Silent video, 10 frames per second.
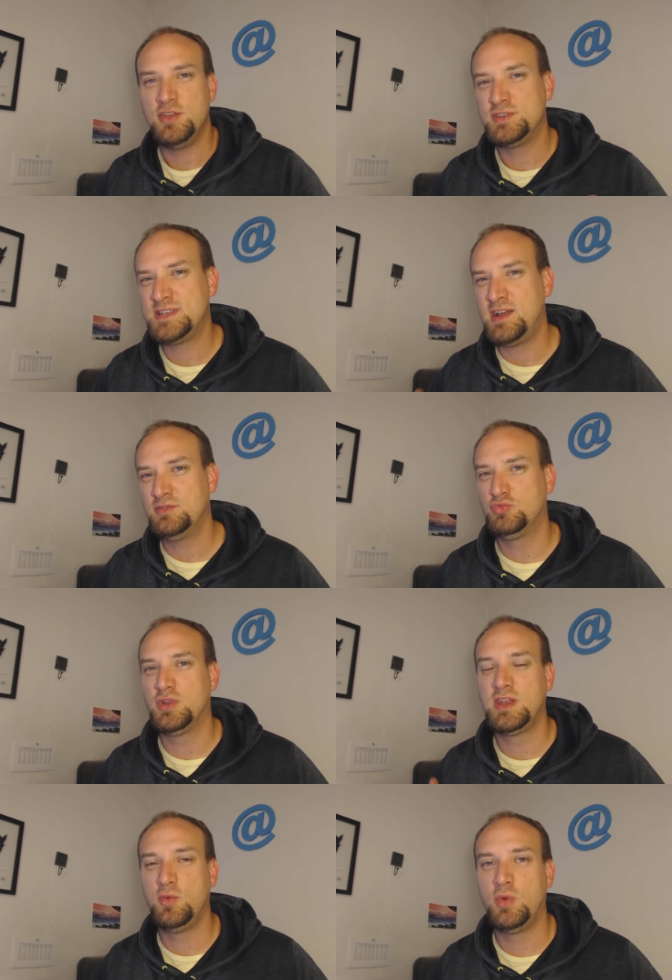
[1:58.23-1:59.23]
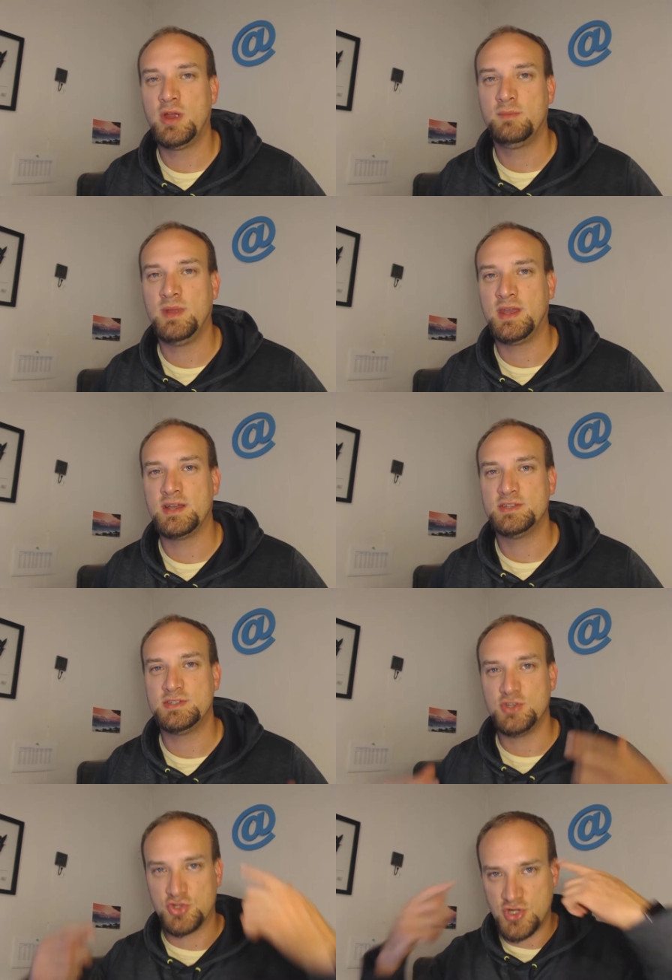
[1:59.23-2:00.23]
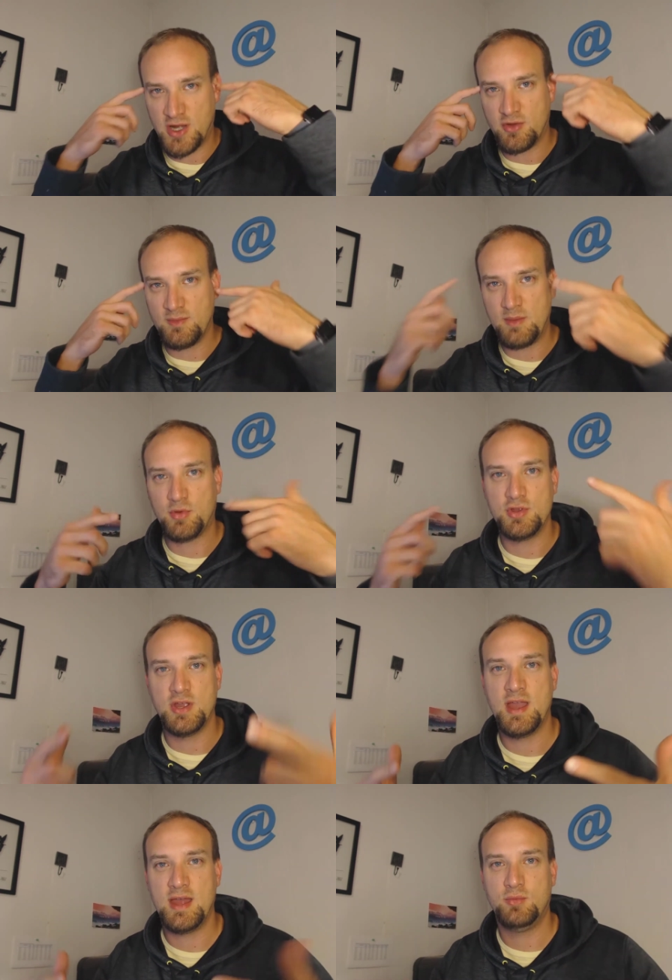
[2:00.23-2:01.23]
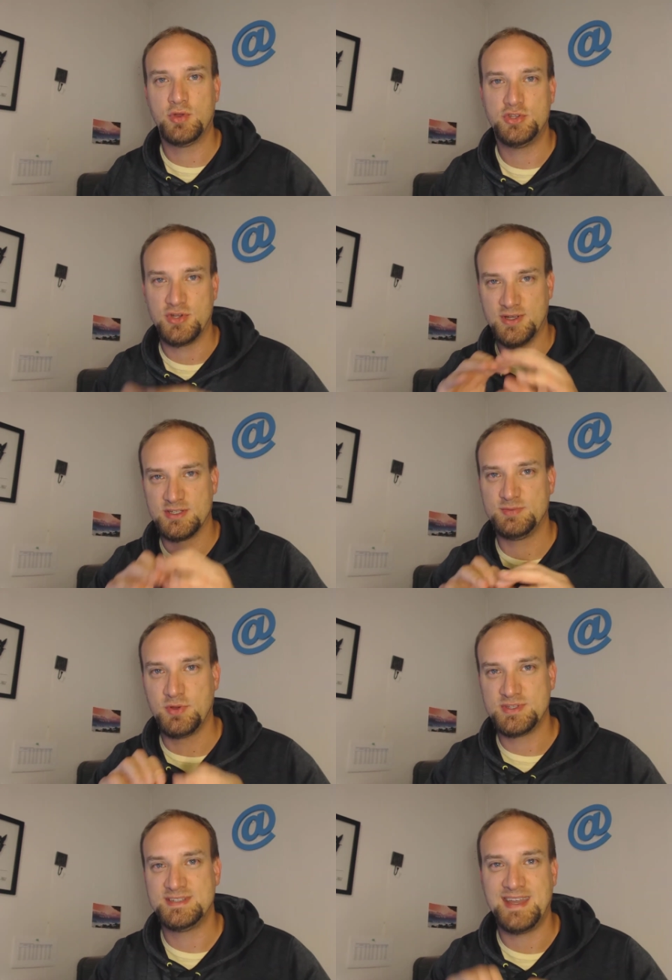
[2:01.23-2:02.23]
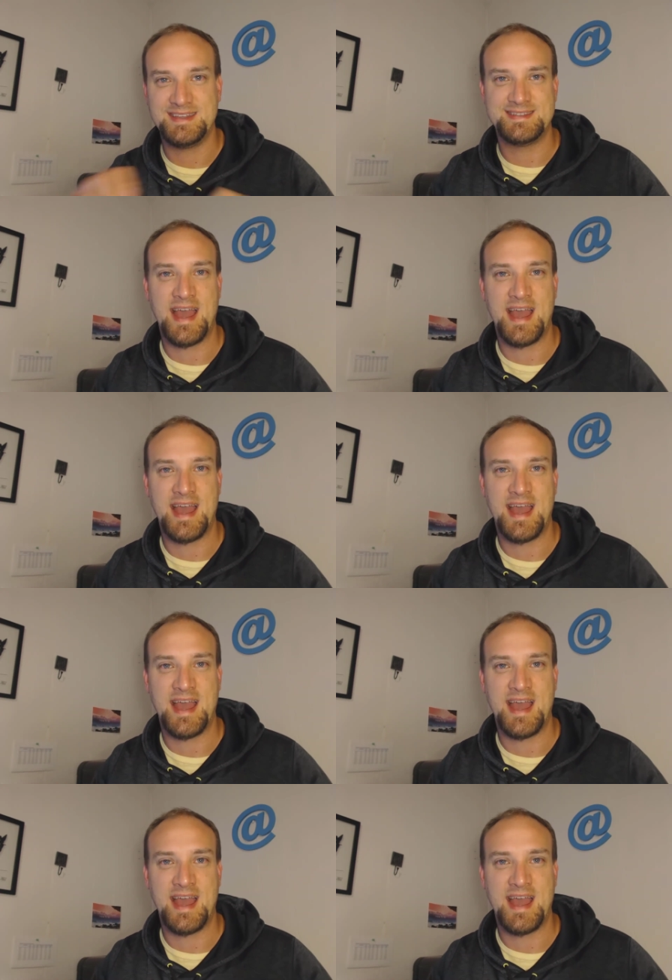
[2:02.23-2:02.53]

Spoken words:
and you sound really weird because you're trying to remember in your head what you're supposed to say